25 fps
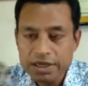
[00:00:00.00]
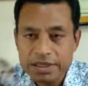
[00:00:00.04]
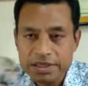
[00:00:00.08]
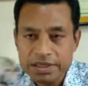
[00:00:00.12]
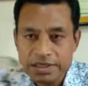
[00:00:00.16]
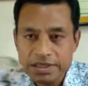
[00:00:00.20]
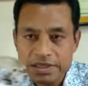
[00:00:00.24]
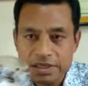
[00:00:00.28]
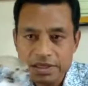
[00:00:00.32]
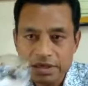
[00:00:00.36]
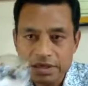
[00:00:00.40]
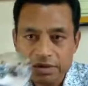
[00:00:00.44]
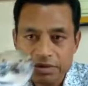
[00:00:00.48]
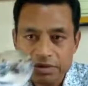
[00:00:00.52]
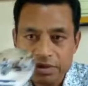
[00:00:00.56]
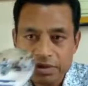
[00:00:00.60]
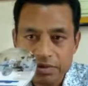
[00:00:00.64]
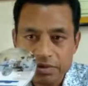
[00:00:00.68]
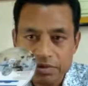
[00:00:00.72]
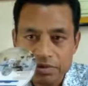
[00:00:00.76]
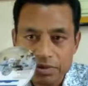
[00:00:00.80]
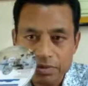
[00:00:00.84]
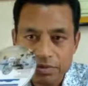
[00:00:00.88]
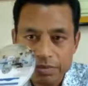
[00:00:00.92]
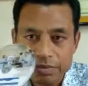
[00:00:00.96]
This is
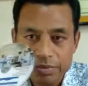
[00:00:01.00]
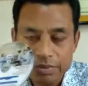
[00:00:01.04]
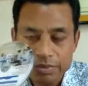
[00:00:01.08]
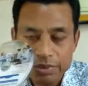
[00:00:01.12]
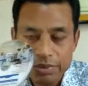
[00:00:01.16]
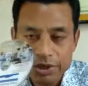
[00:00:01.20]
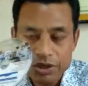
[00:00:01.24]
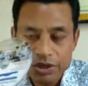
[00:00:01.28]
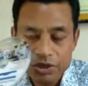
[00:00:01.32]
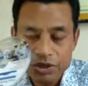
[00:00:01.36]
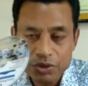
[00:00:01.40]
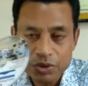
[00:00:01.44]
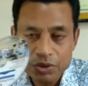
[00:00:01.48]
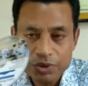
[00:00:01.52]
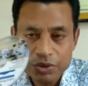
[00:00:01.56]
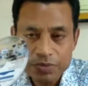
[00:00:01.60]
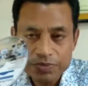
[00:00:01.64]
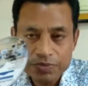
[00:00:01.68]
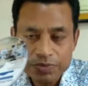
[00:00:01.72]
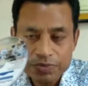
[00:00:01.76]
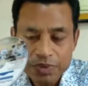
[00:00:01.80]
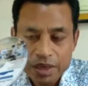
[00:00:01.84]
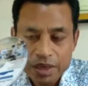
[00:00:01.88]
the video.